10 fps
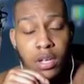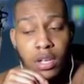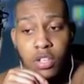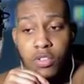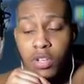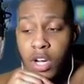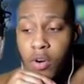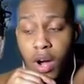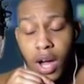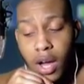You know,
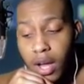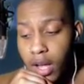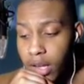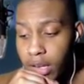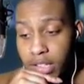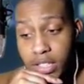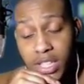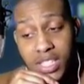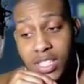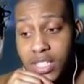
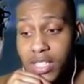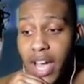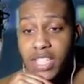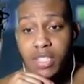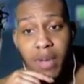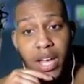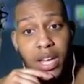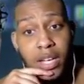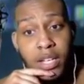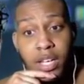this is nice,
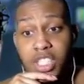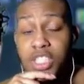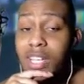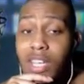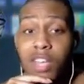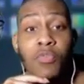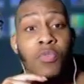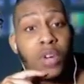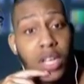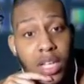man. She can
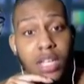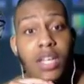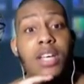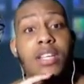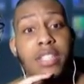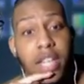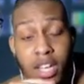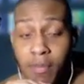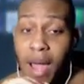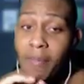really sing.
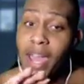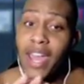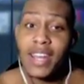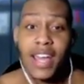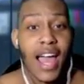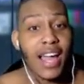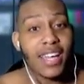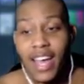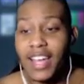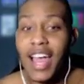My bad.
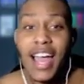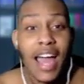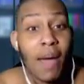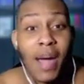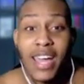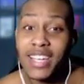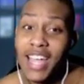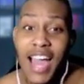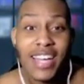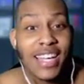I might have
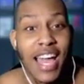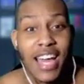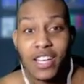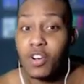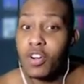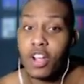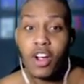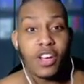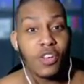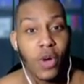kind of got a little
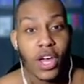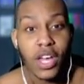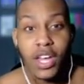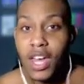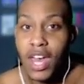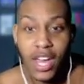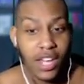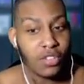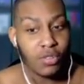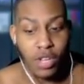carried away
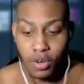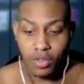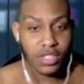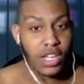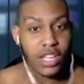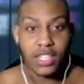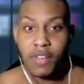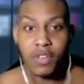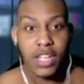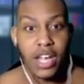and, you know, kicked
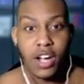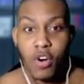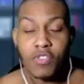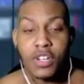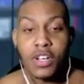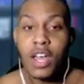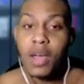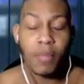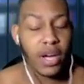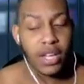everything over.
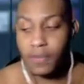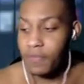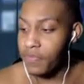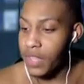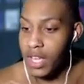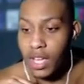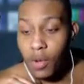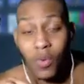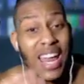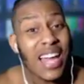But
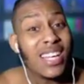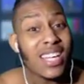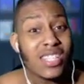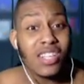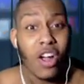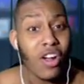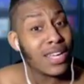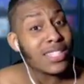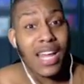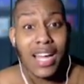when I listen to her,
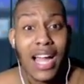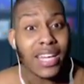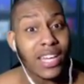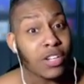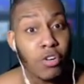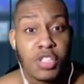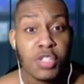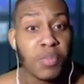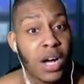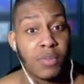it's like I get
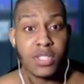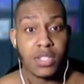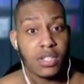goosebumps.